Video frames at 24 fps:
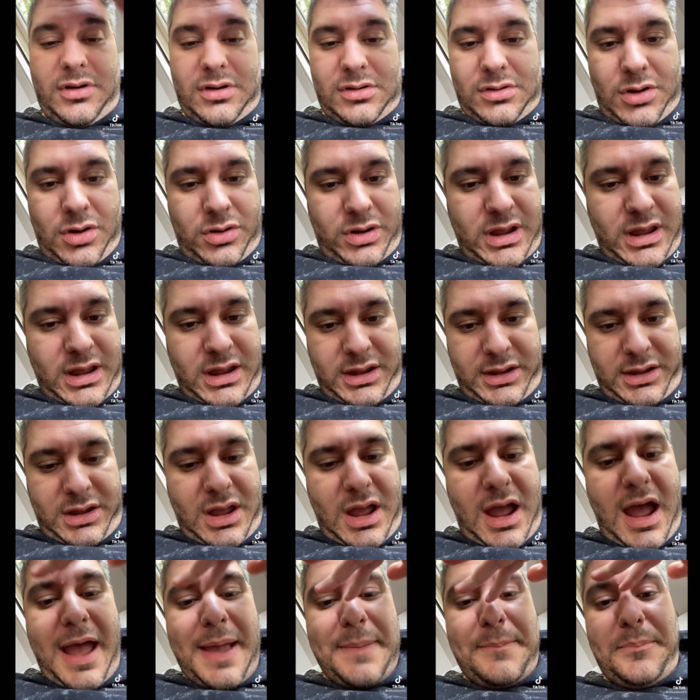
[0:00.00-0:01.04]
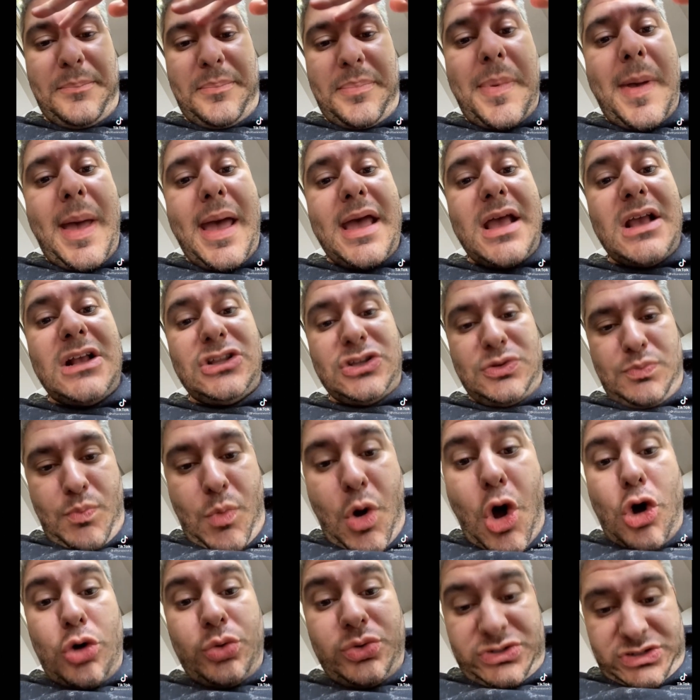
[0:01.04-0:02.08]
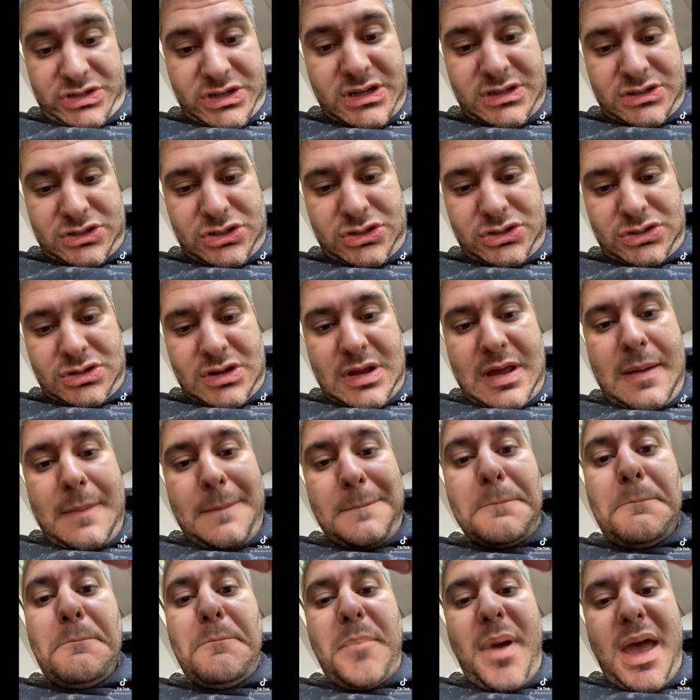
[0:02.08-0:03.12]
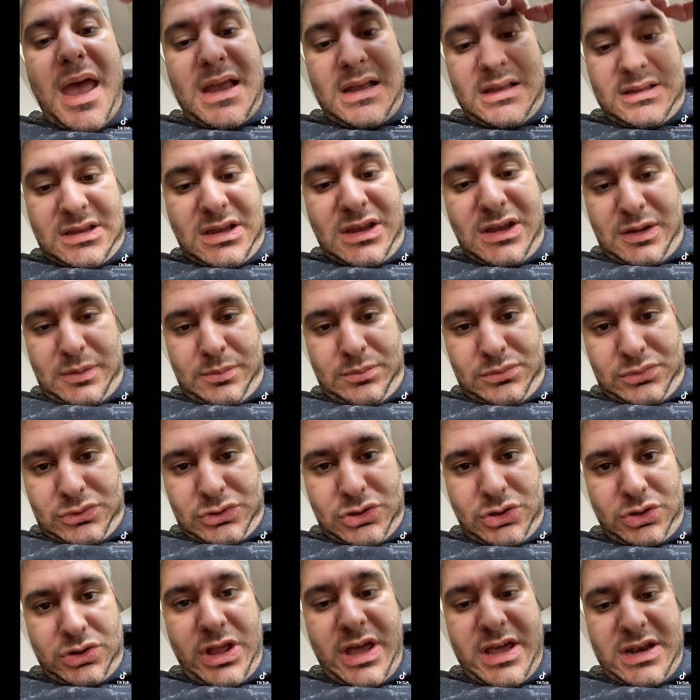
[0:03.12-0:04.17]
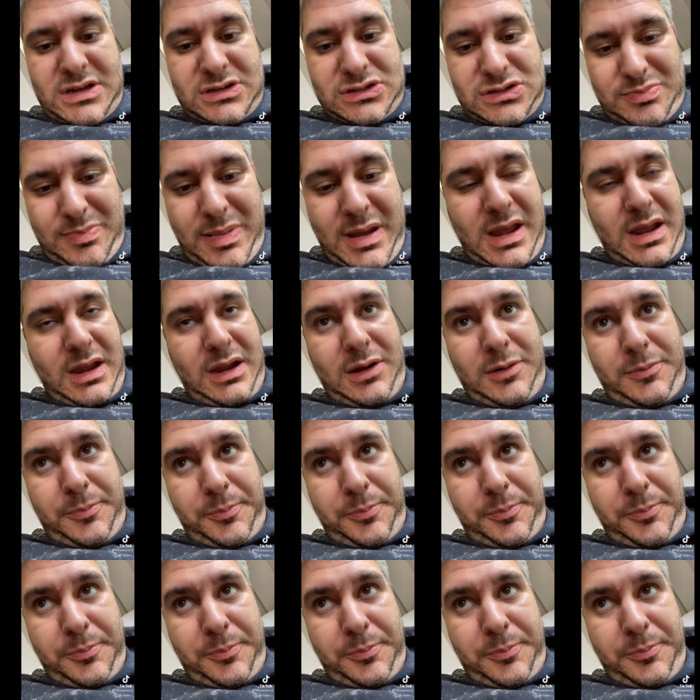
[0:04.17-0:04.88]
Okay, I begged Moses, begged him to let us pay.